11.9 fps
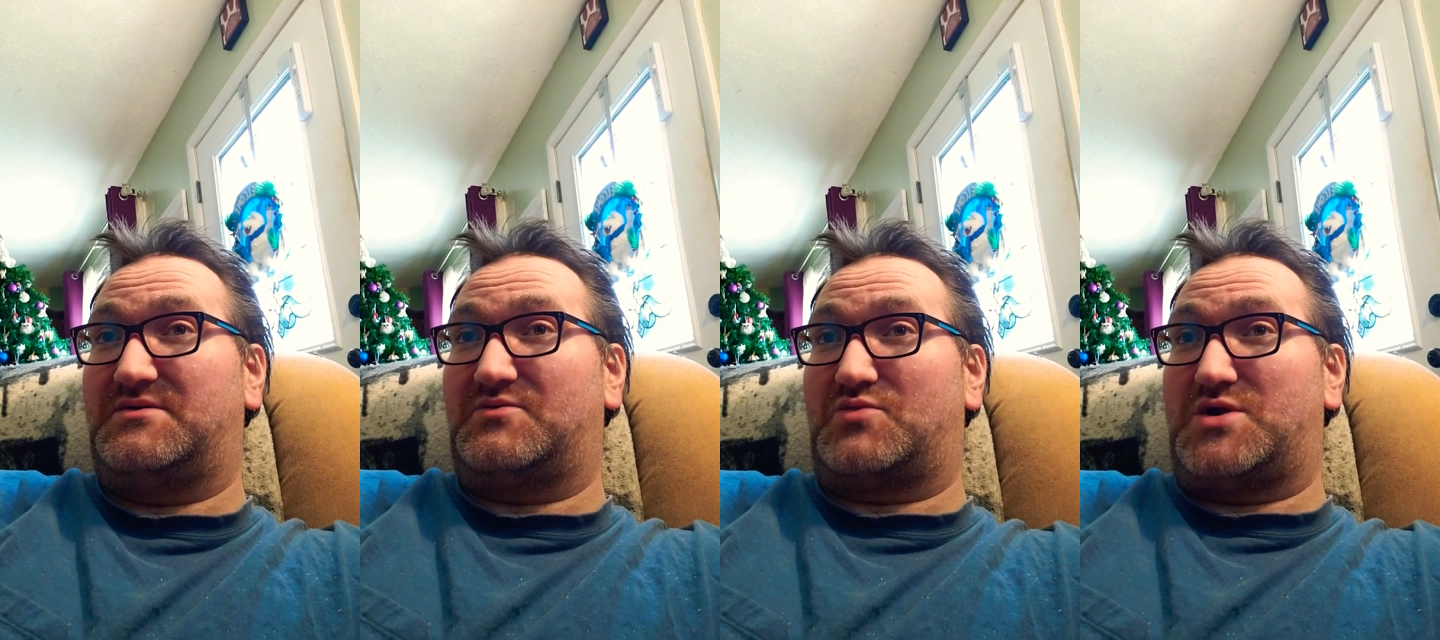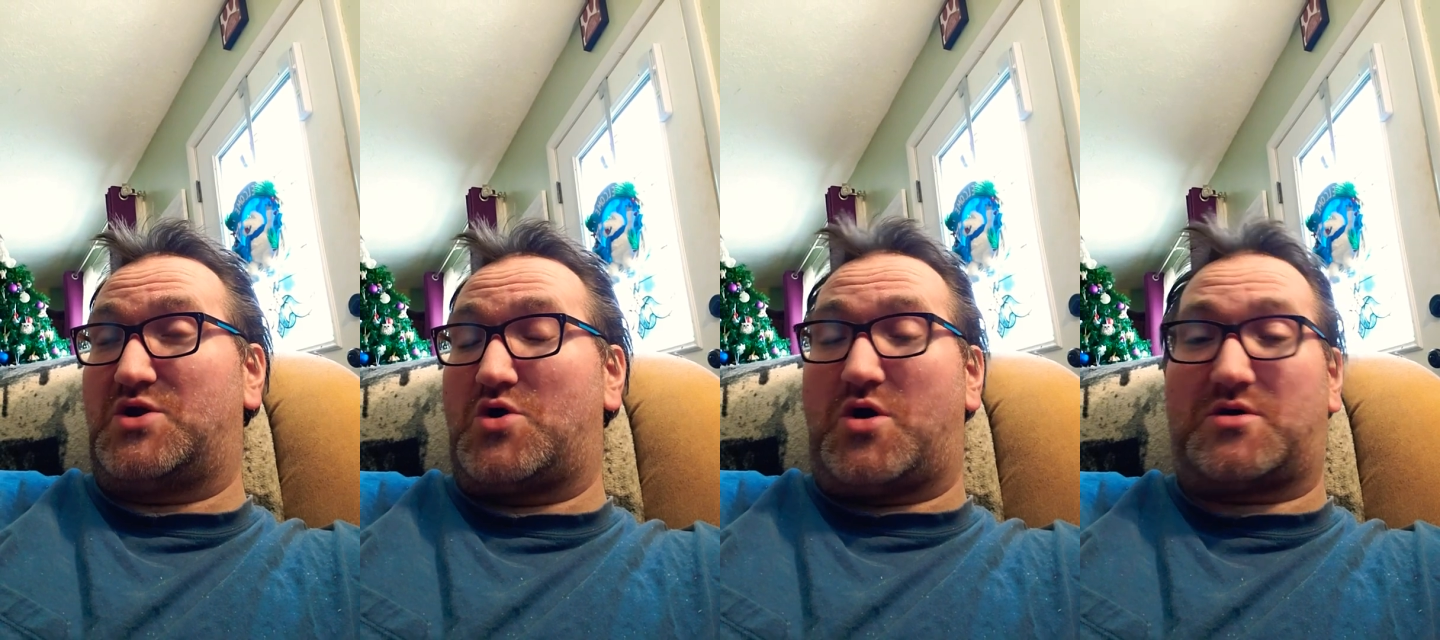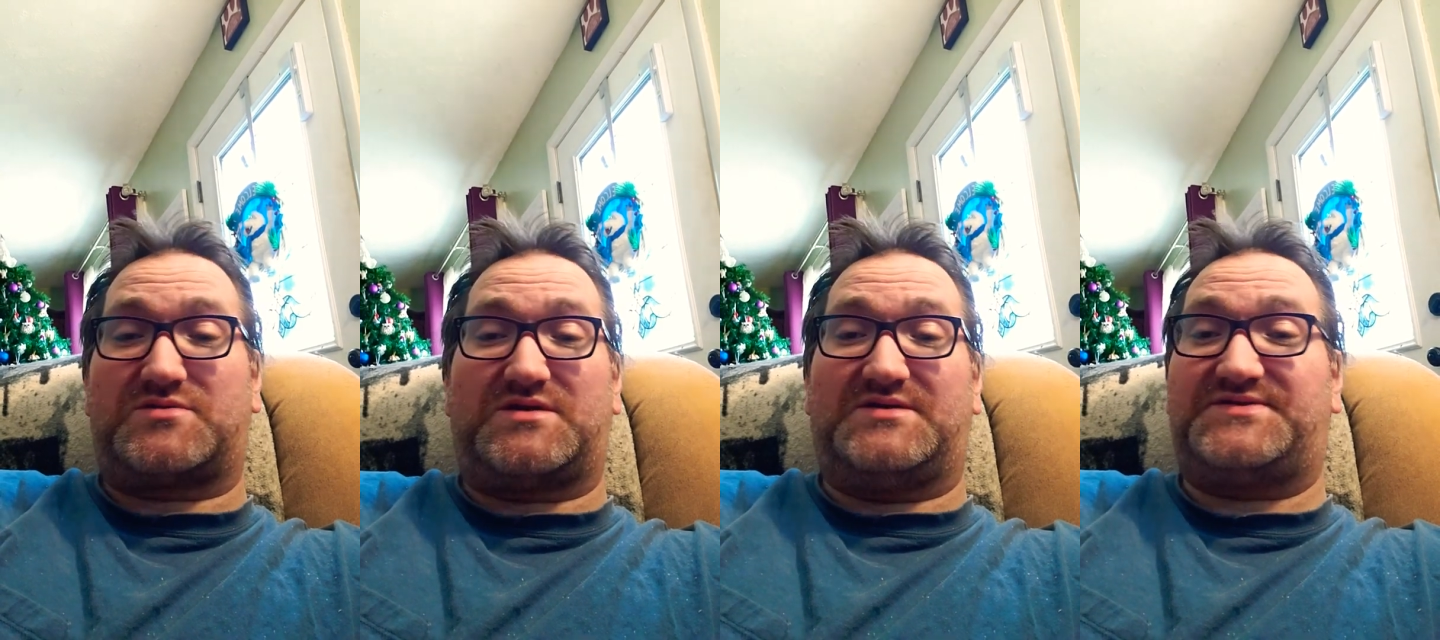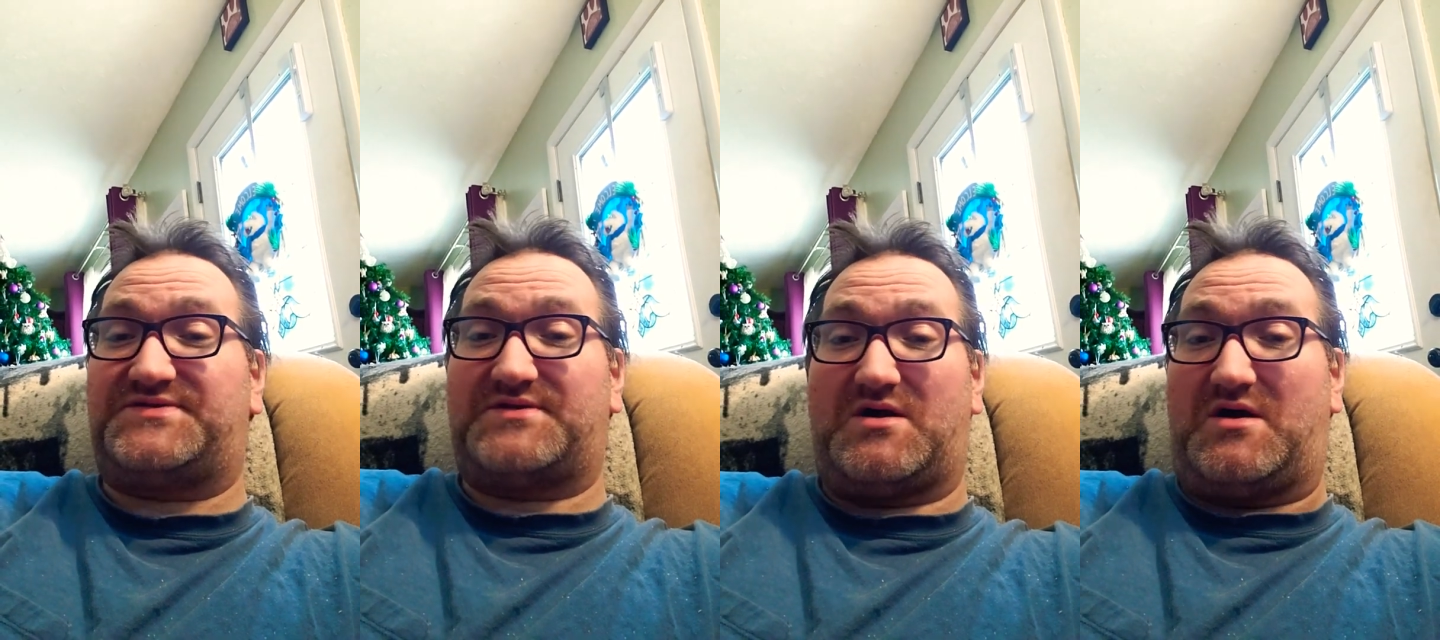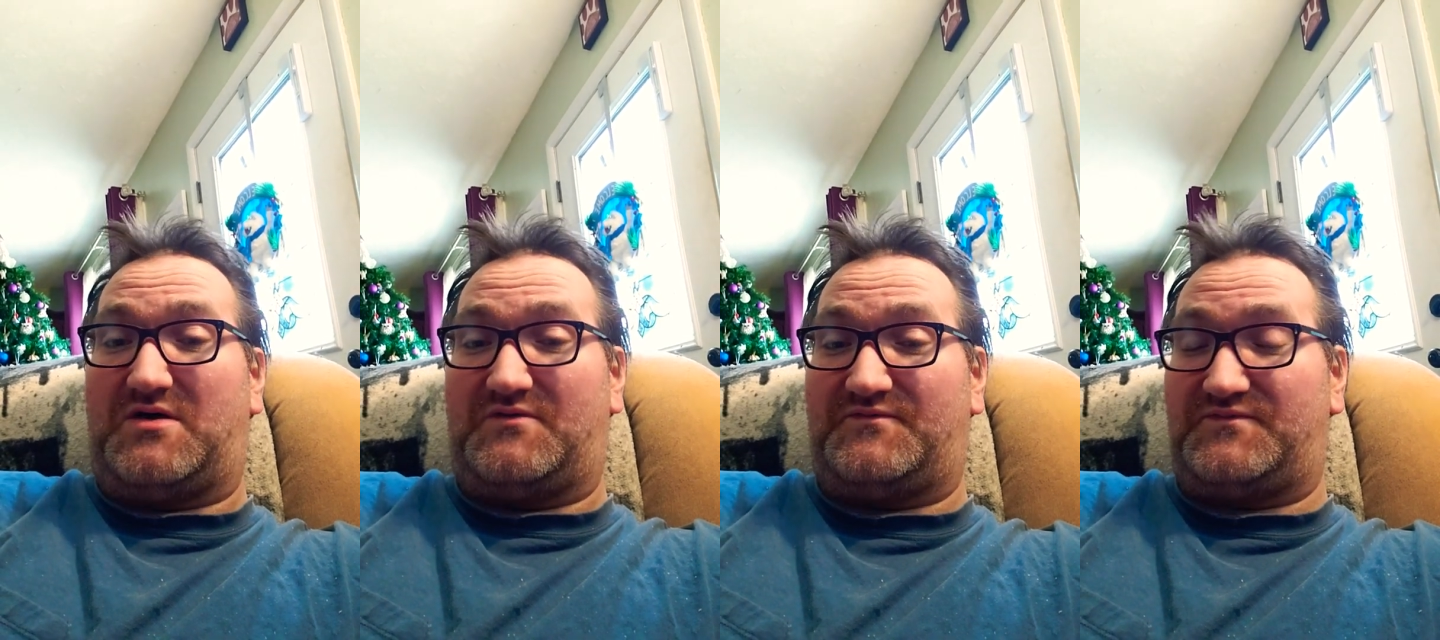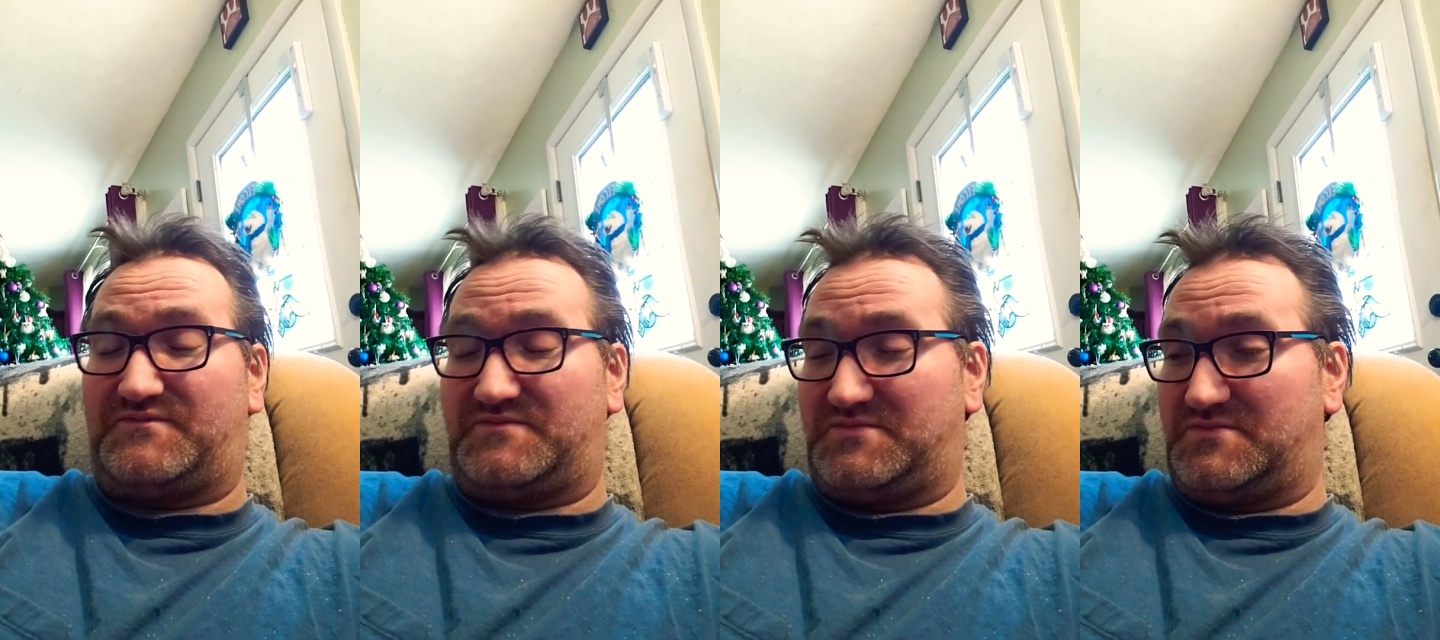regardless of